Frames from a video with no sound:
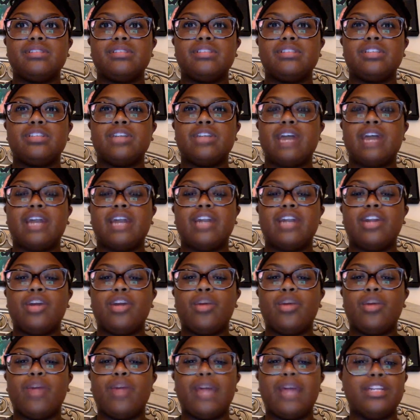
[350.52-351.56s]
to kind of know
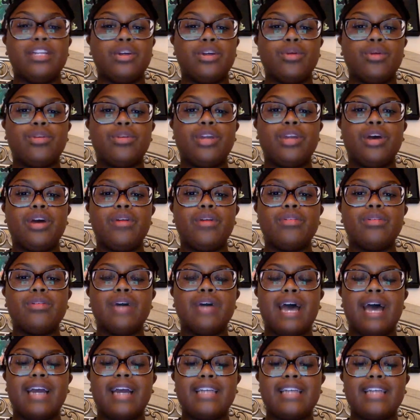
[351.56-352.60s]
what I don't know.
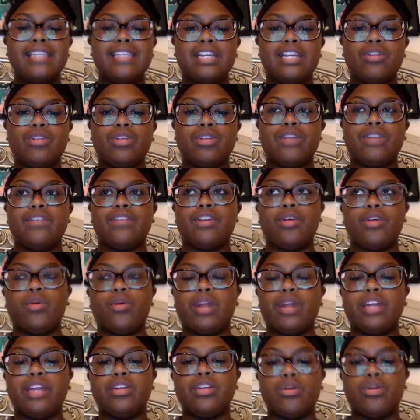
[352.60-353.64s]
I guess I don't even know
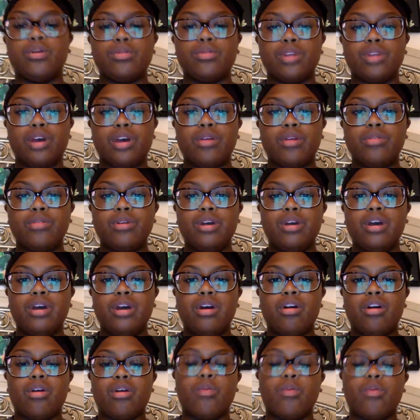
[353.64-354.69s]
what I don't know
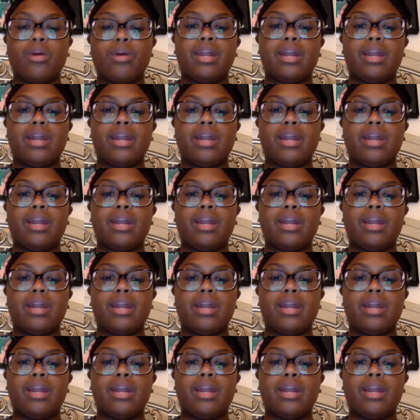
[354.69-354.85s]
or